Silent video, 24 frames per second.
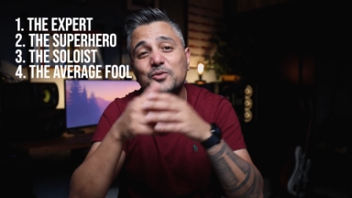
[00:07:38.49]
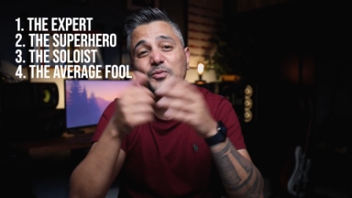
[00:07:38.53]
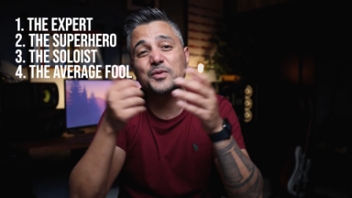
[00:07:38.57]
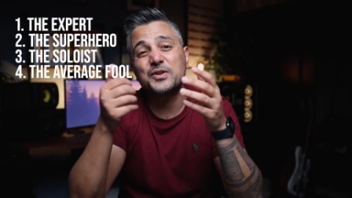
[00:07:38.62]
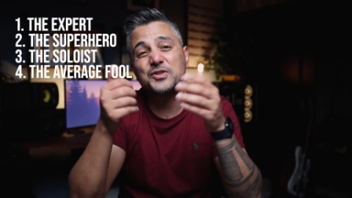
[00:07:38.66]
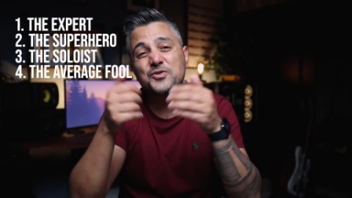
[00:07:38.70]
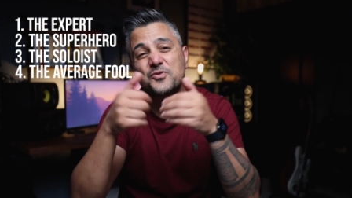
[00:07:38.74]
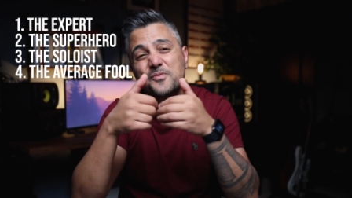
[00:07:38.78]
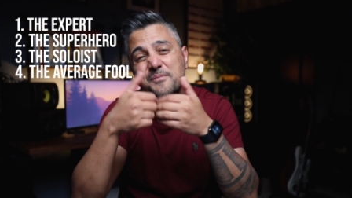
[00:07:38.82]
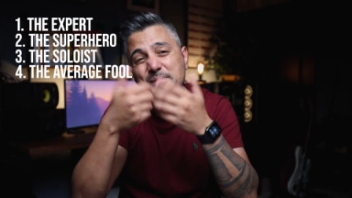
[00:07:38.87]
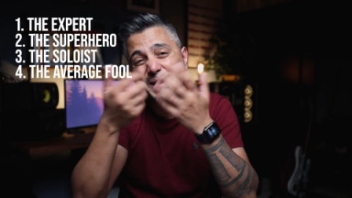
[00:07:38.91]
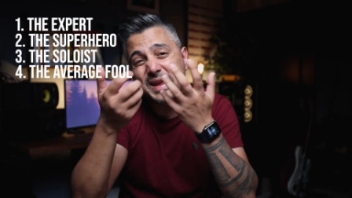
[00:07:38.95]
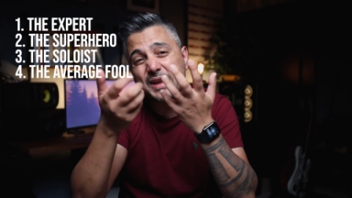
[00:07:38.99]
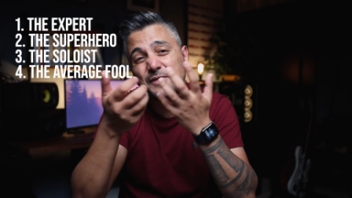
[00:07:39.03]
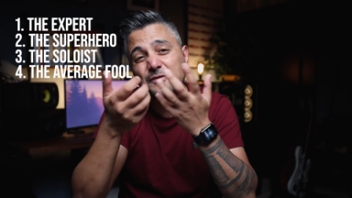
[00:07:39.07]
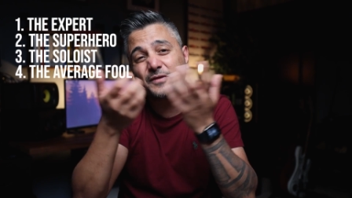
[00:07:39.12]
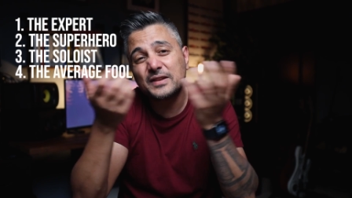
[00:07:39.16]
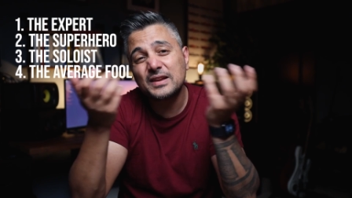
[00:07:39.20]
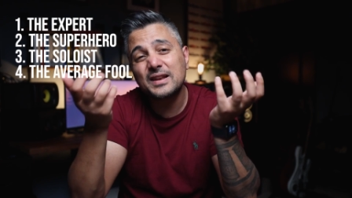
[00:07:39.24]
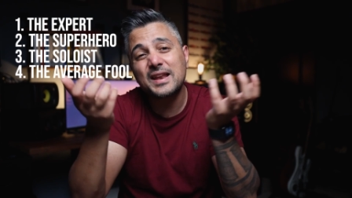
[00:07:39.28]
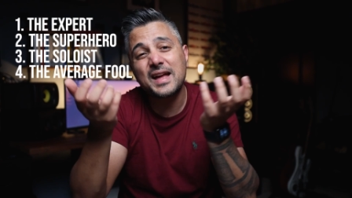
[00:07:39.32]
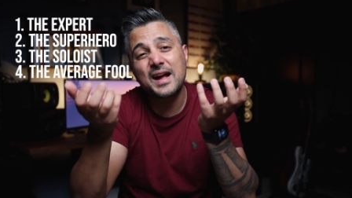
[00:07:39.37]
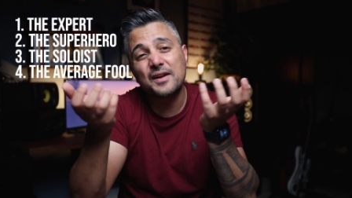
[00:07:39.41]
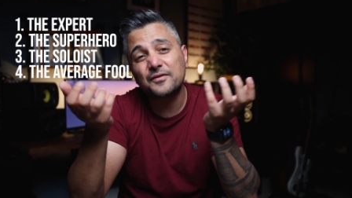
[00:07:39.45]
where you may
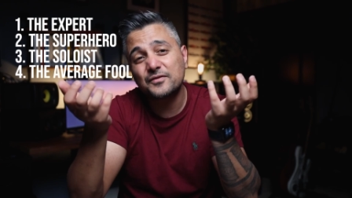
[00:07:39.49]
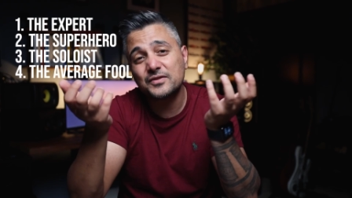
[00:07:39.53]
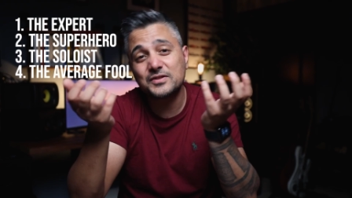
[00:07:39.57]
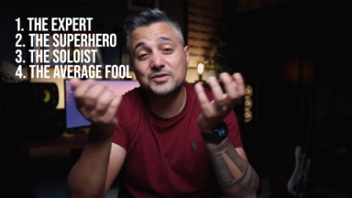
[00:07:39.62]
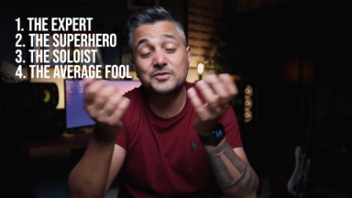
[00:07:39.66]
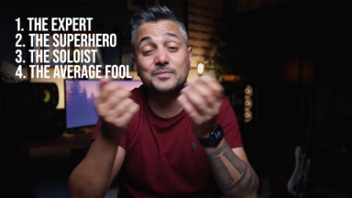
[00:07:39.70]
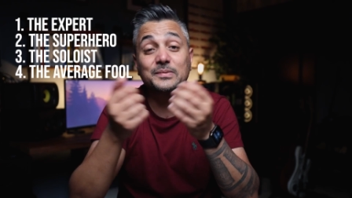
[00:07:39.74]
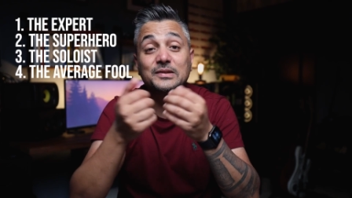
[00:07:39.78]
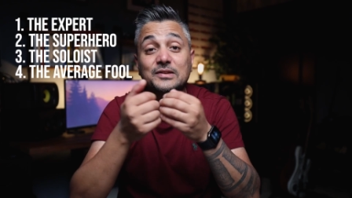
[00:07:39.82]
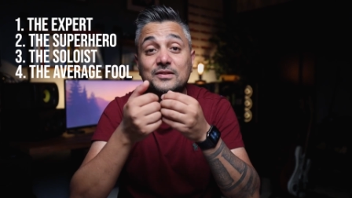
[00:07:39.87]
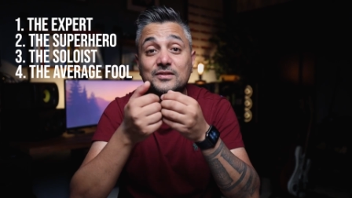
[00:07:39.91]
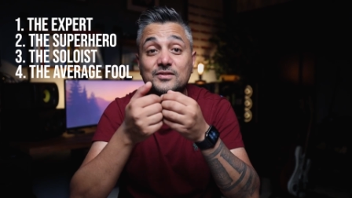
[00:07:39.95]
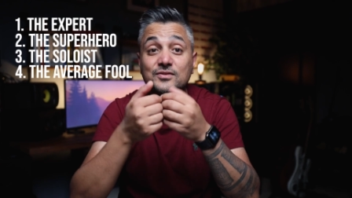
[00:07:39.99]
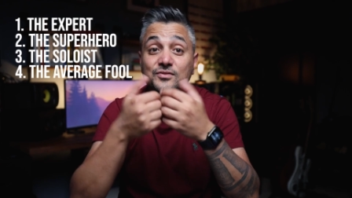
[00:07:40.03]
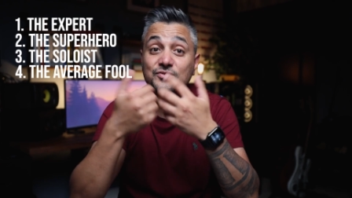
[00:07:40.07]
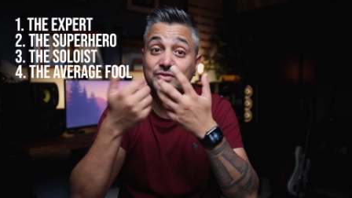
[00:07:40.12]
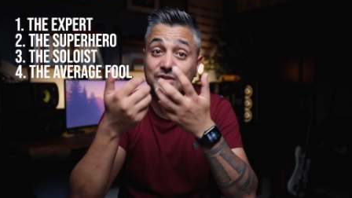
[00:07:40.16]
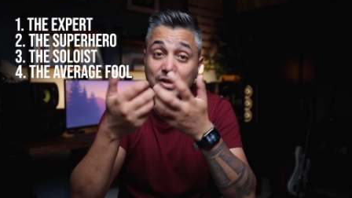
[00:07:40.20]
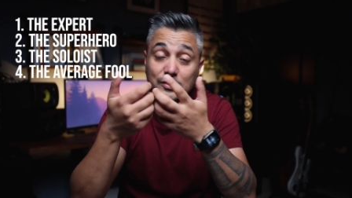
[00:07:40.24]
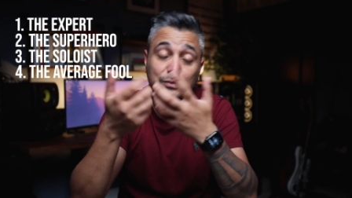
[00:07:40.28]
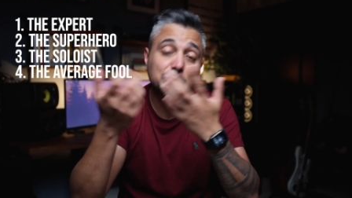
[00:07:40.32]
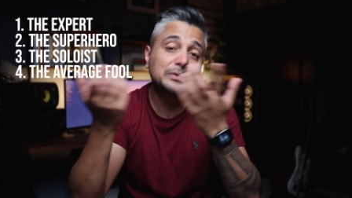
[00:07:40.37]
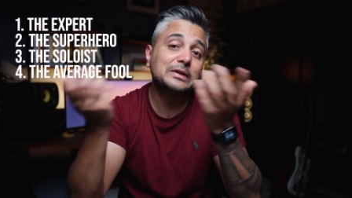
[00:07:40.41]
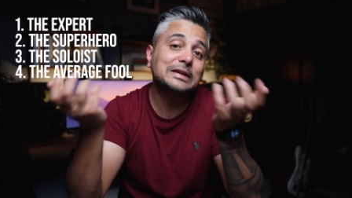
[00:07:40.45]
feel average because you
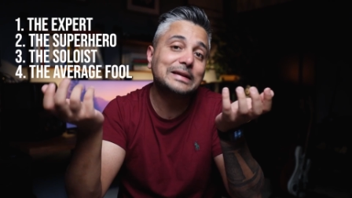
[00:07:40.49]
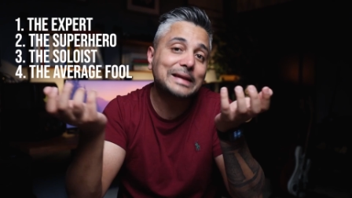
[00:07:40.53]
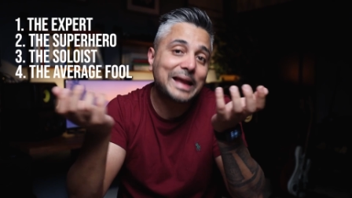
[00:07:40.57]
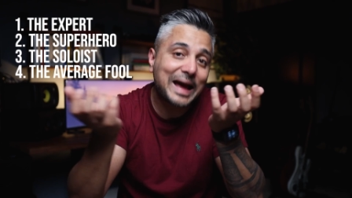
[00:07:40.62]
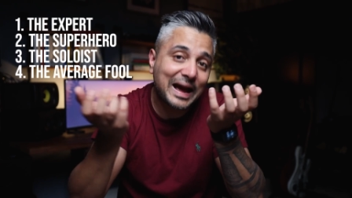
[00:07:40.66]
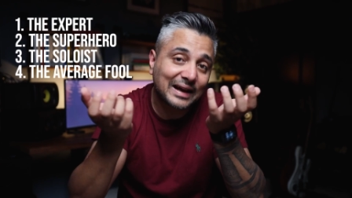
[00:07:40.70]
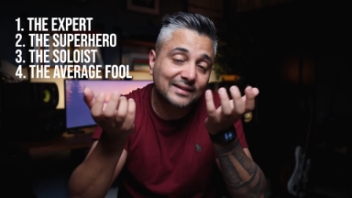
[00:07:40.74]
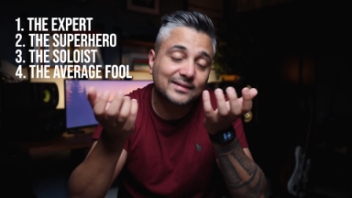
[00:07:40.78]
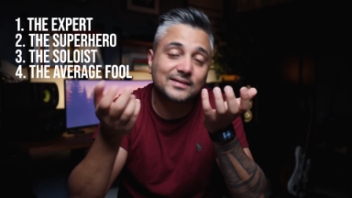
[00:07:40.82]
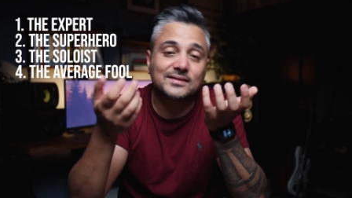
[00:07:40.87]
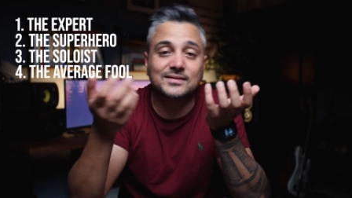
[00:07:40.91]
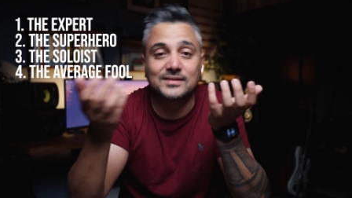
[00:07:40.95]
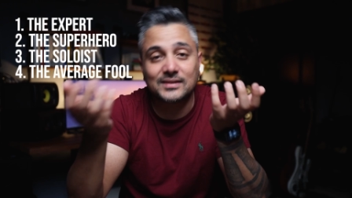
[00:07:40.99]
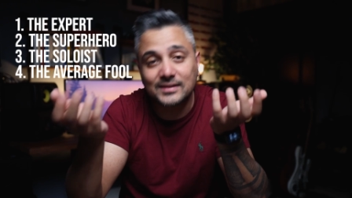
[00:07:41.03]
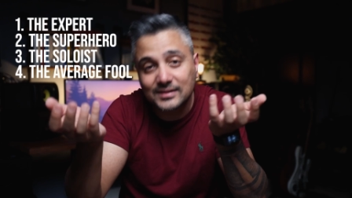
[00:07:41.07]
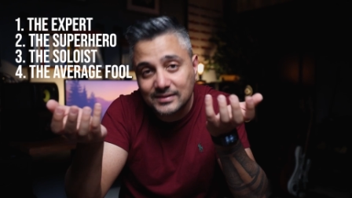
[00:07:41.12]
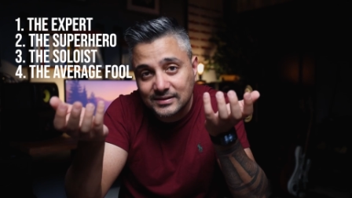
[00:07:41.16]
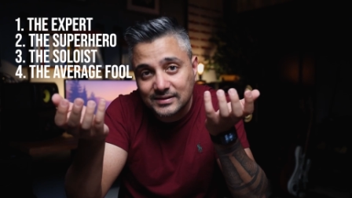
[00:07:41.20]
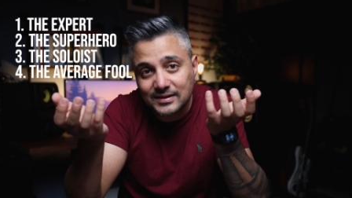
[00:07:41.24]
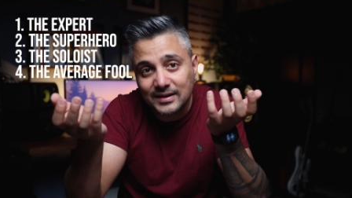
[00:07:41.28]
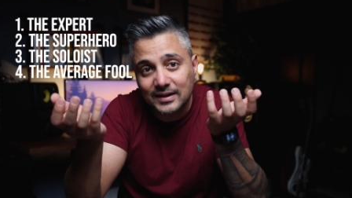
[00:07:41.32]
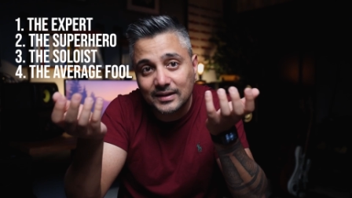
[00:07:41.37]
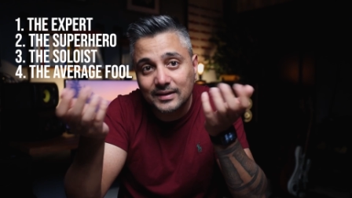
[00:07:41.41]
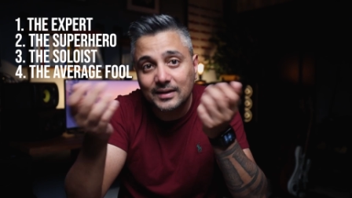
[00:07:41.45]
genuinely lack the skill
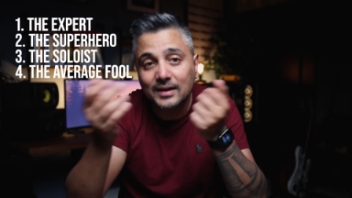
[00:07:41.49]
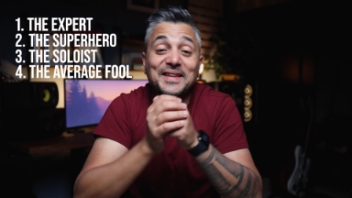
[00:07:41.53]
set.